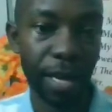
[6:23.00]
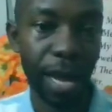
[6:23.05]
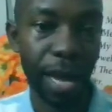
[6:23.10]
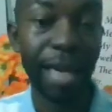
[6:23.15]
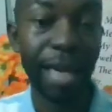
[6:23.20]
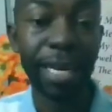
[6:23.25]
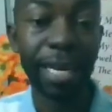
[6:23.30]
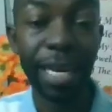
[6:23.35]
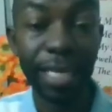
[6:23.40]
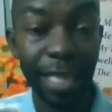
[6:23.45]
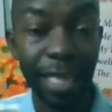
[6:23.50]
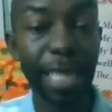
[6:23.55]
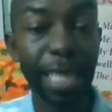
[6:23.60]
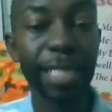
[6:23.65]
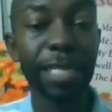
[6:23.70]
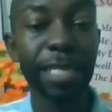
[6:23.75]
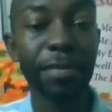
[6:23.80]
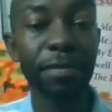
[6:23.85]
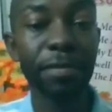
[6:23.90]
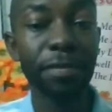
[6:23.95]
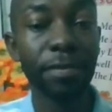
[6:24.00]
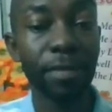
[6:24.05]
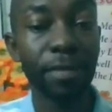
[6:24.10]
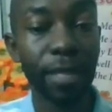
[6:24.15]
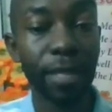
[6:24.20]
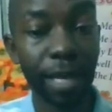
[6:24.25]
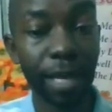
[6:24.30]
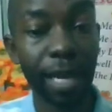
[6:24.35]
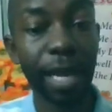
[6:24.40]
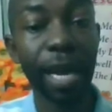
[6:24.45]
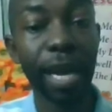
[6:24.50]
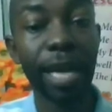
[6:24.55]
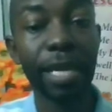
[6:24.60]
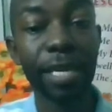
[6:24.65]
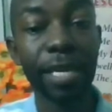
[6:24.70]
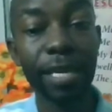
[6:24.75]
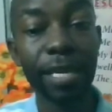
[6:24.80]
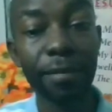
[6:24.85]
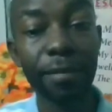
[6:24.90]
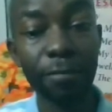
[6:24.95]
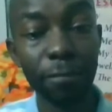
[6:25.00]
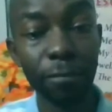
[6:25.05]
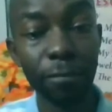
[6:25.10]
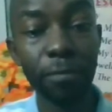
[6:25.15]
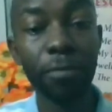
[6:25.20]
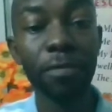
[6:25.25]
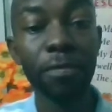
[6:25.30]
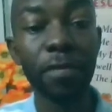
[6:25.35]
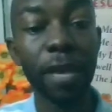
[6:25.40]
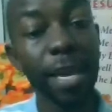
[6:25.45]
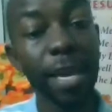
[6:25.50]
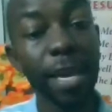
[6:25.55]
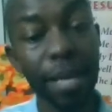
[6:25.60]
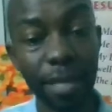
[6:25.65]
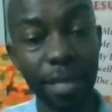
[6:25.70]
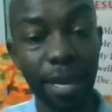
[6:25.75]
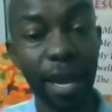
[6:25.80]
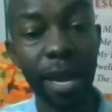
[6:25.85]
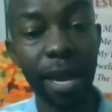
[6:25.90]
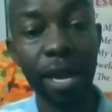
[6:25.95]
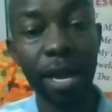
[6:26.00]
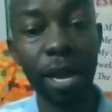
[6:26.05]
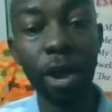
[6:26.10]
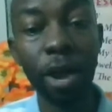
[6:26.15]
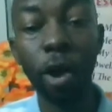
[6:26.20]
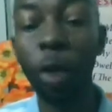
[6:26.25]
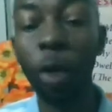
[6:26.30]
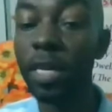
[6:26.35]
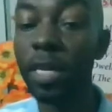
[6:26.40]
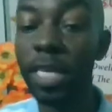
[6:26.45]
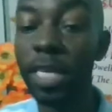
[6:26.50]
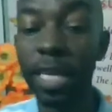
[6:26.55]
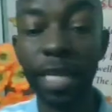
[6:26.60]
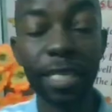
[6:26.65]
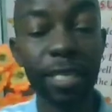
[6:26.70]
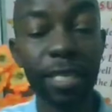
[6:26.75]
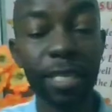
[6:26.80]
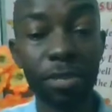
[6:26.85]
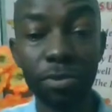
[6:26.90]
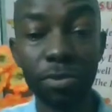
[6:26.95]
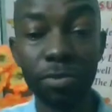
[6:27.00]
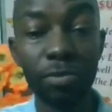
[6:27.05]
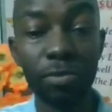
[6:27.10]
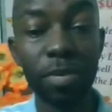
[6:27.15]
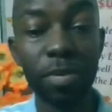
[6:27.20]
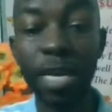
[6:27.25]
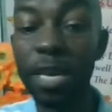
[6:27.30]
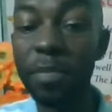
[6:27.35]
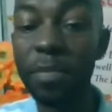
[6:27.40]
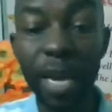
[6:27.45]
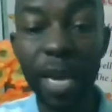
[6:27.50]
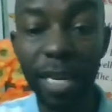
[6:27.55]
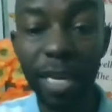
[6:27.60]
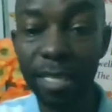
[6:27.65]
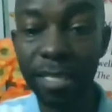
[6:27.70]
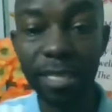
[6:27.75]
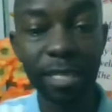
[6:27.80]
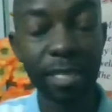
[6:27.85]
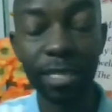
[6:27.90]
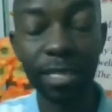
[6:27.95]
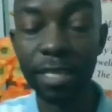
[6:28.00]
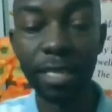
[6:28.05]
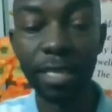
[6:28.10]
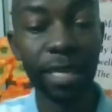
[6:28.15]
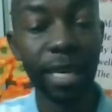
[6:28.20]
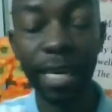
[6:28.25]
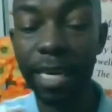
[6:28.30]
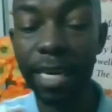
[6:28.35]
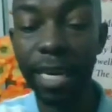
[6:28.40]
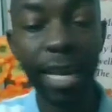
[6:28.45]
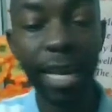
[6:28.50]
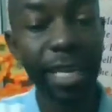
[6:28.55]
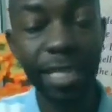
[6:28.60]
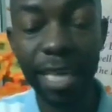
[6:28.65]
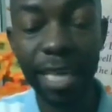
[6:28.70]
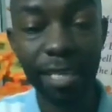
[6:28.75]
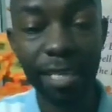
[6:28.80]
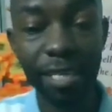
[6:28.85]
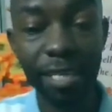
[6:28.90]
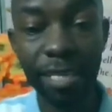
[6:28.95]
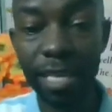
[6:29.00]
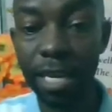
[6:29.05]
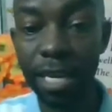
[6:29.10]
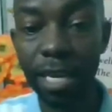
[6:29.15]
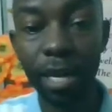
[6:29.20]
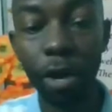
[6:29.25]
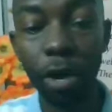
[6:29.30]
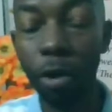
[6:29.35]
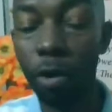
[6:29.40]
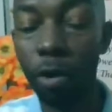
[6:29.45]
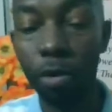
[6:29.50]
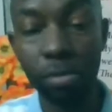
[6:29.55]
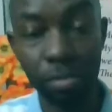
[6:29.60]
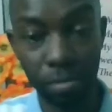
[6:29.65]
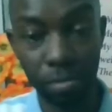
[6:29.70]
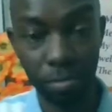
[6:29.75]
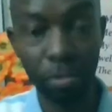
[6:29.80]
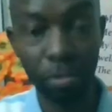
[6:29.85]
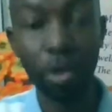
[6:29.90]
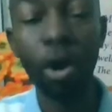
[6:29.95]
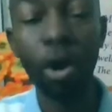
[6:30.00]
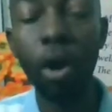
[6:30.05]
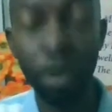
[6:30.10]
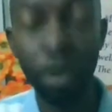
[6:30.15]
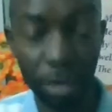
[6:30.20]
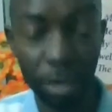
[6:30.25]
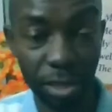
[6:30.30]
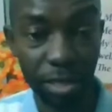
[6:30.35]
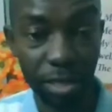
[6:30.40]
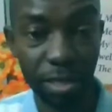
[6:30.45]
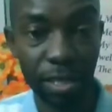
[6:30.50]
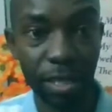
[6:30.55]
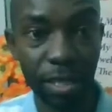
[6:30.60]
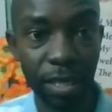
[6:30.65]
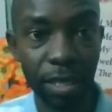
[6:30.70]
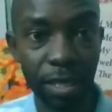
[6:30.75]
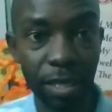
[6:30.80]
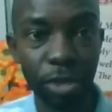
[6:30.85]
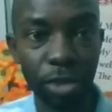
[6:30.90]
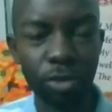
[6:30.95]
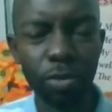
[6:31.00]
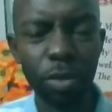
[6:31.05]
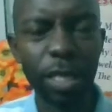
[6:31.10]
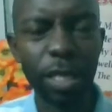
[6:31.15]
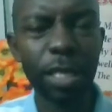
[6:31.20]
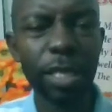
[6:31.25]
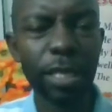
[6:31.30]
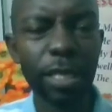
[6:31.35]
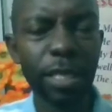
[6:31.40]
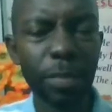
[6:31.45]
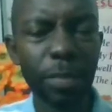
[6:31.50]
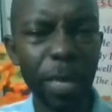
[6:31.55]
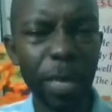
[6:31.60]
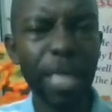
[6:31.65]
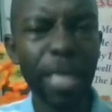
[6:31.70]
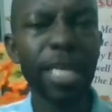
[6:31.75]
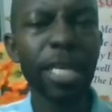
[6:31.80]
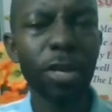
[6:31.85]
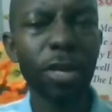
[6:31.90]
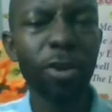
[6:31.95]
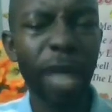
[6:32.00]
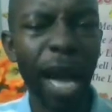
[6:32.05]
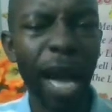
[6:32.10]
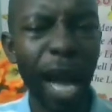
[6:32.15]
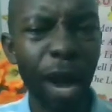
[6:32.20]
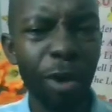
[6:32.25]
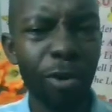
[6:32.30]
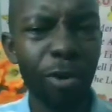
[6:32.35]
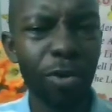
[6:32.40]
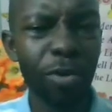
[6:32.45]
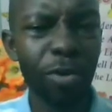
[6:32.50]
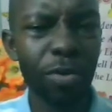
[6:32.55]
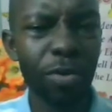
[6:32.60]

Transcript: An alternative can involve either communicating through emails, letters, or calls. So, depending on how